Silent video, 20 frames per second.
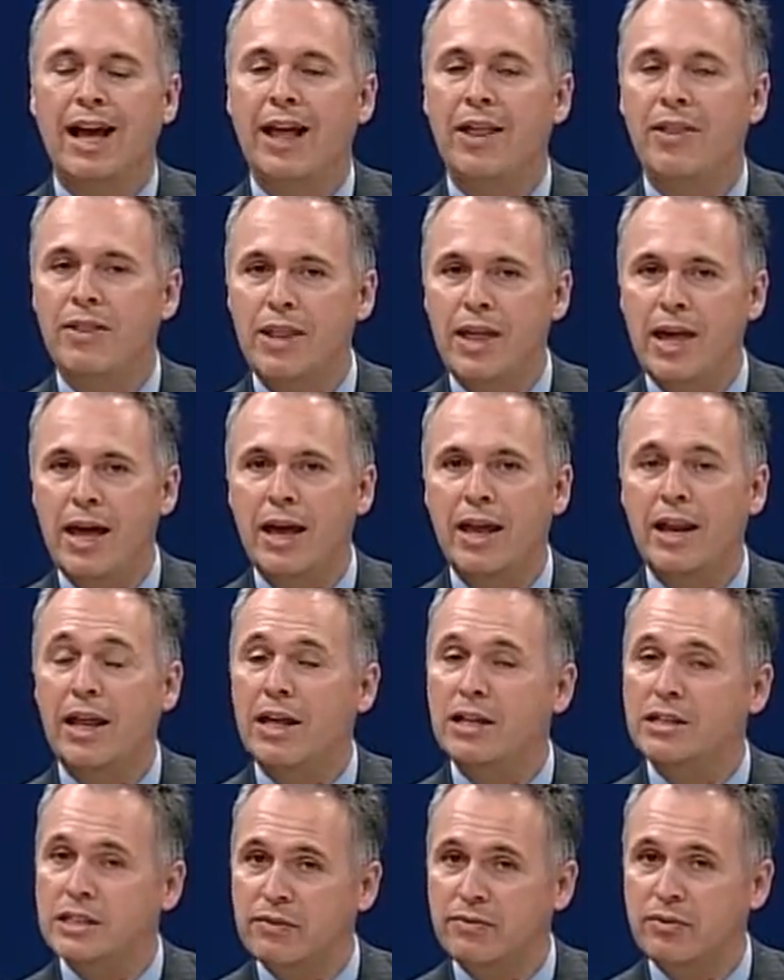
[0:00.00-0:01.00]
And then,
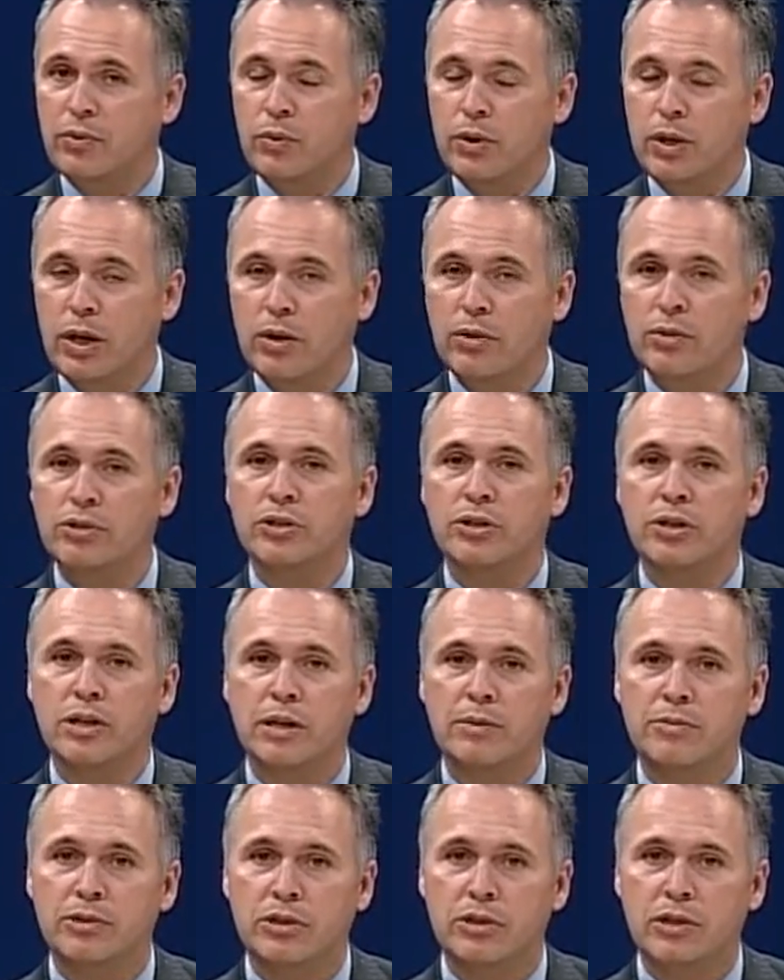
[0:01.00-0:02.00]
as everyone knows, there
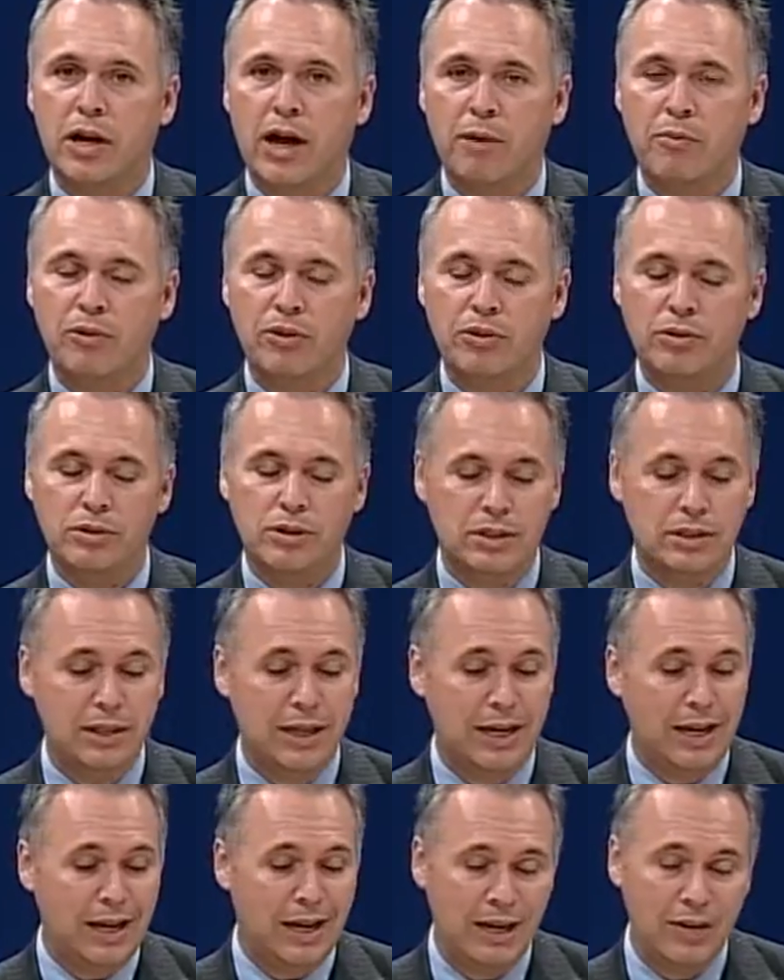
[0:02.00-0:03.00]
comes a time when you just
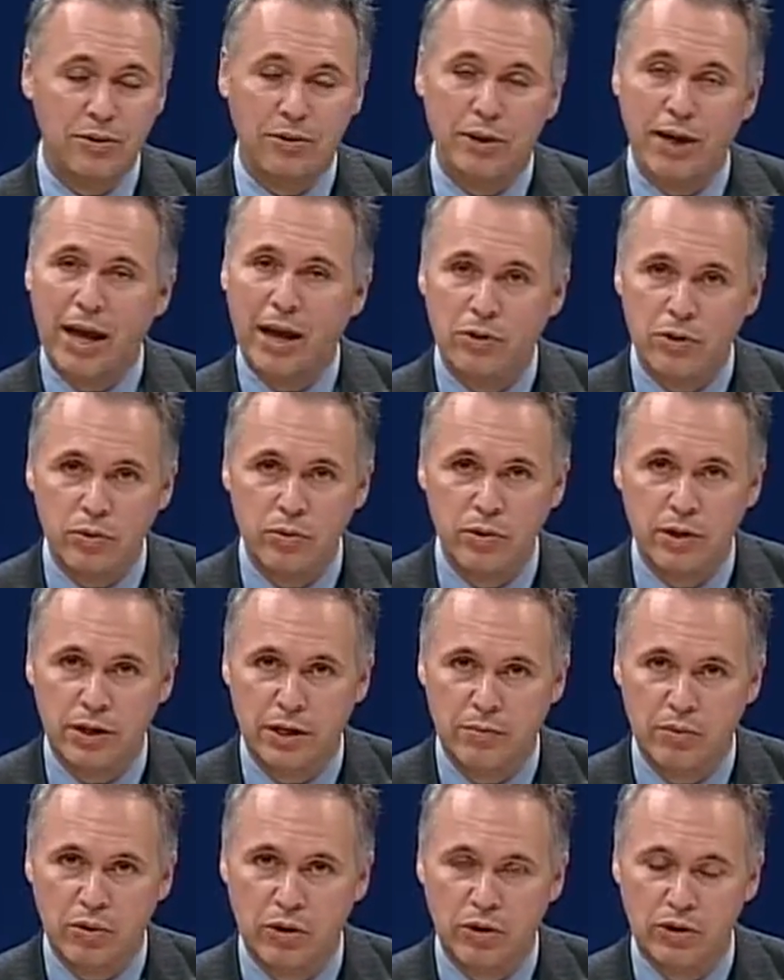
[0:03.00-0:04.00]
say you can't do it
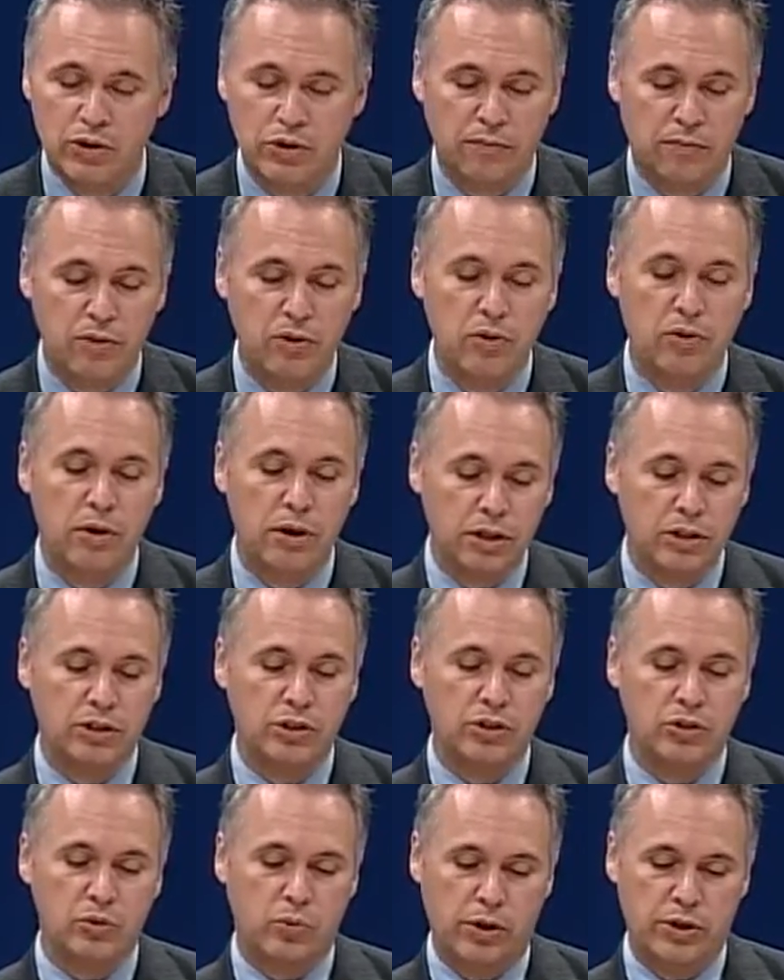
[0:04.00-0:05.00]
anymore. So if you are in a
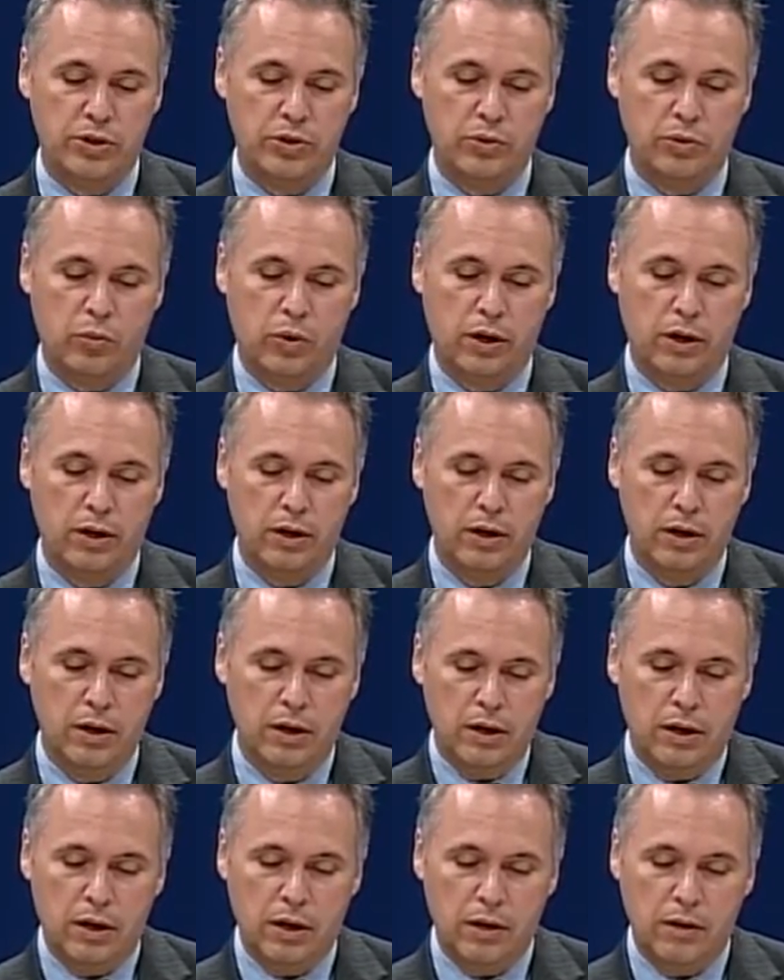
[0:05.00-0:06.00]
situation where,
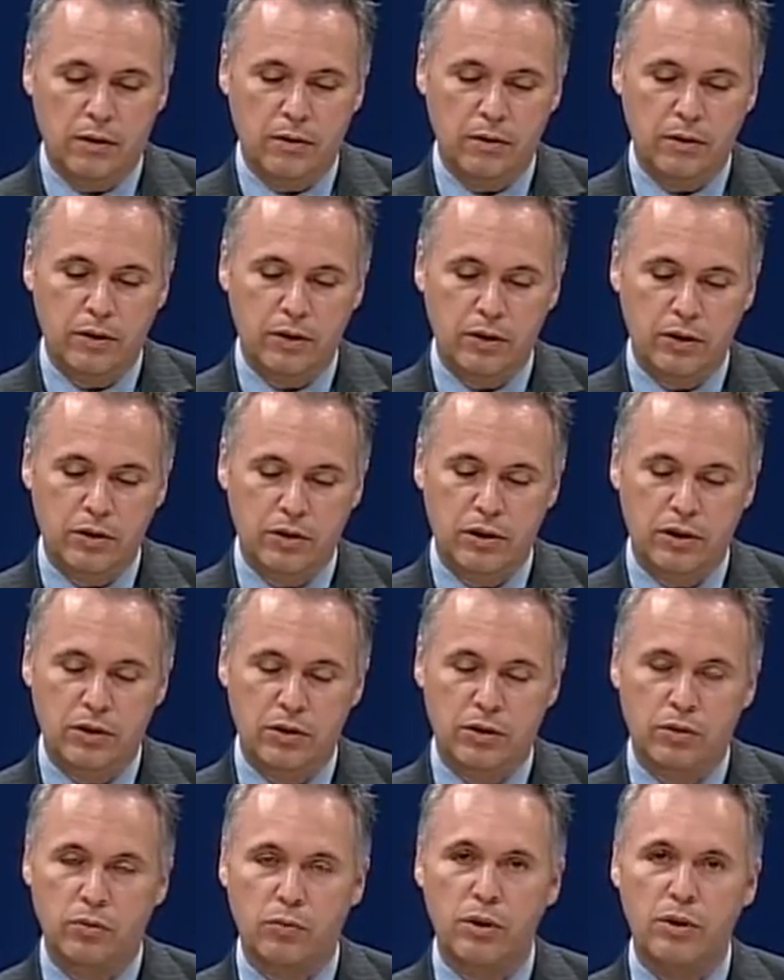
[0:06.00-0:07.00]
you know, you need to
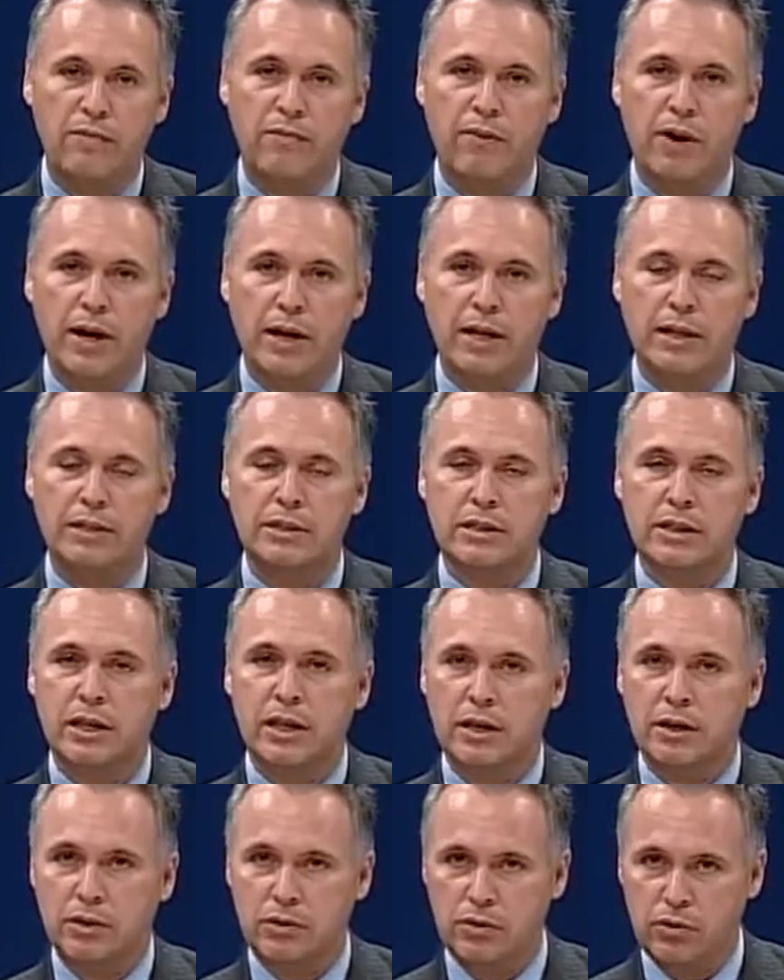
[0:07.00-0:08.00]
either refinance
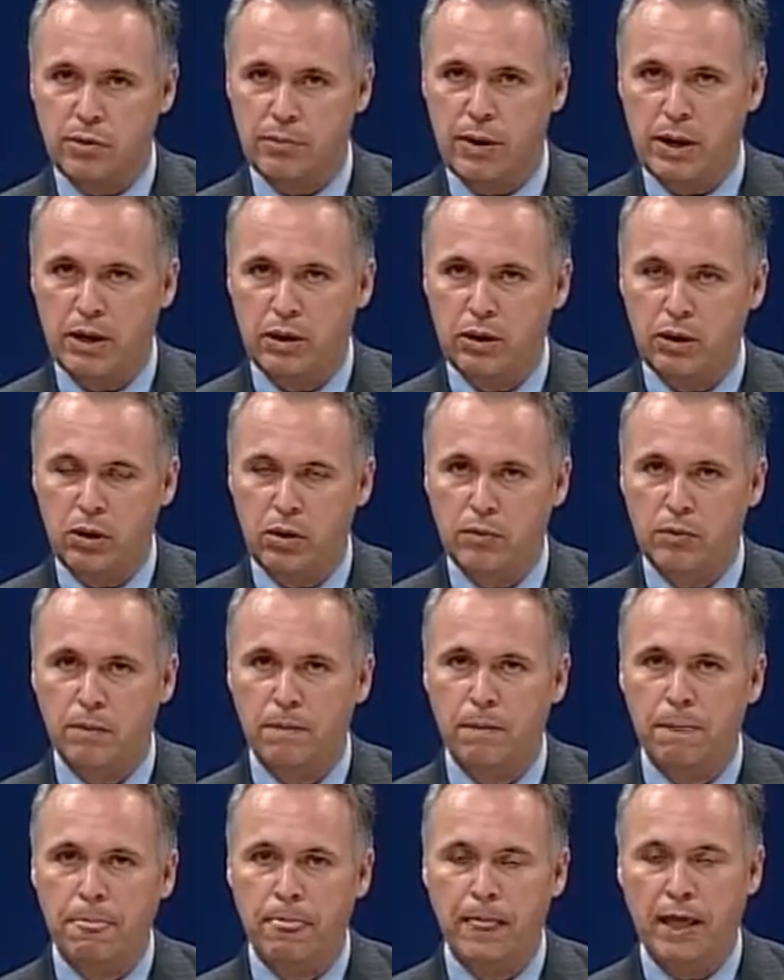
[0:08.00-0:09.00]
and get into a better
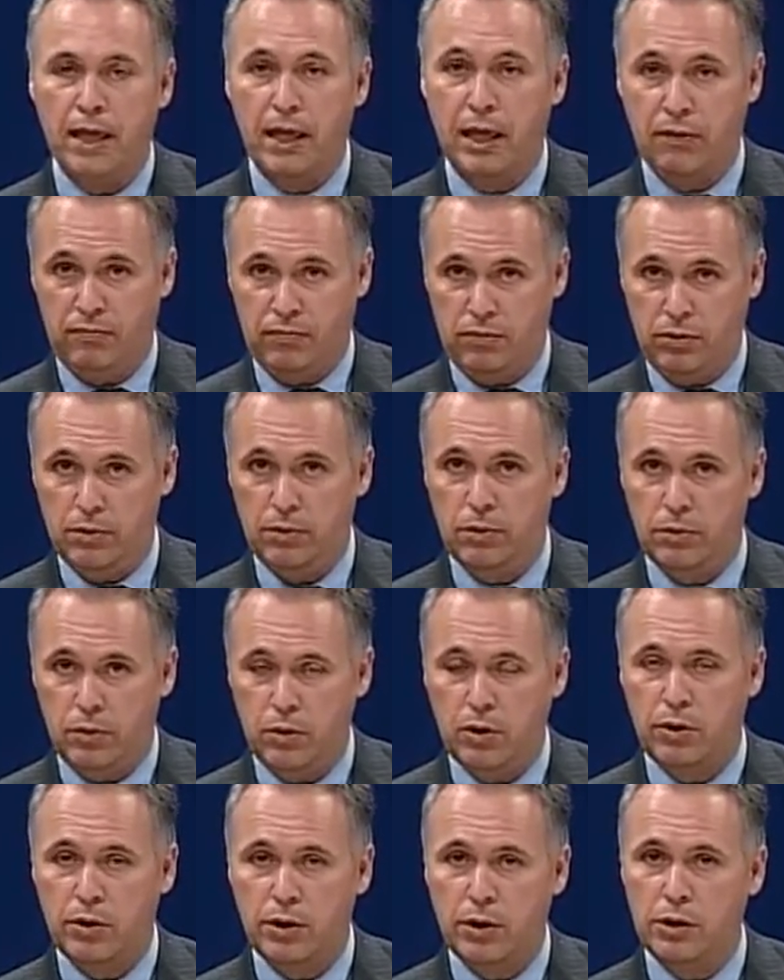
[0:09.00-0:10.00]
loan, if you're
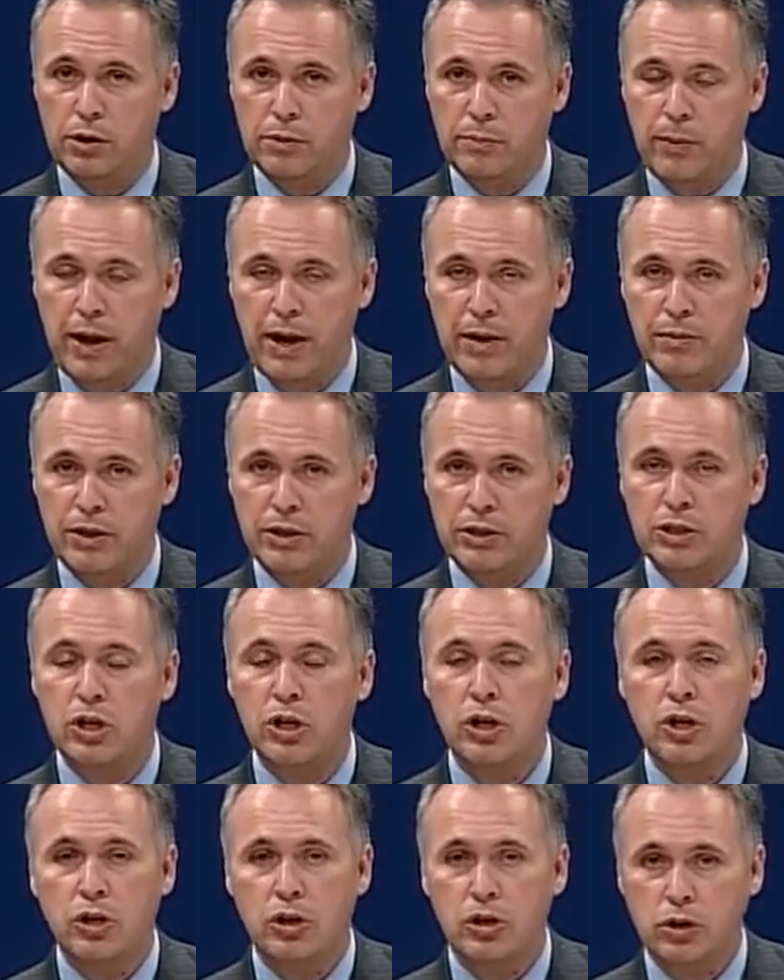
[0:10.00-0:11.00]
current on your payments,
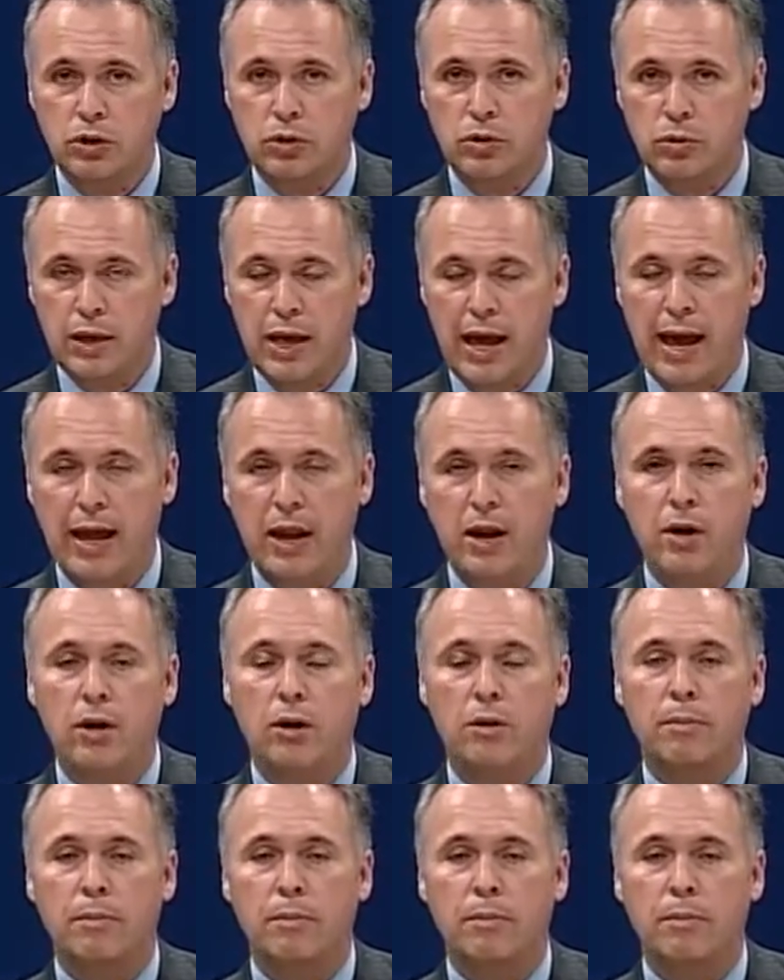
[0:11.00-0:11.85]
you could do that.